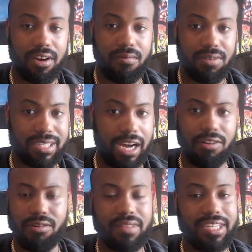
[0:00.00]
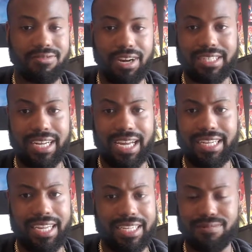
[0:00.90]
which I don't know if they scratched the
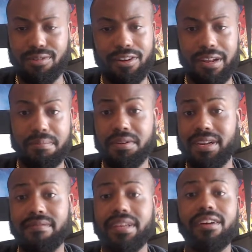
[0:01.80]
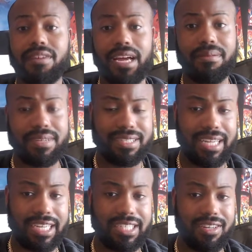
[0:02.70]
idea and just went ahead and put it in a video game, because
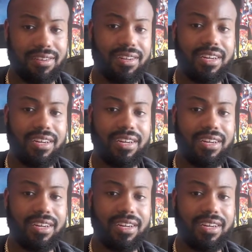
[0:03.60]
next year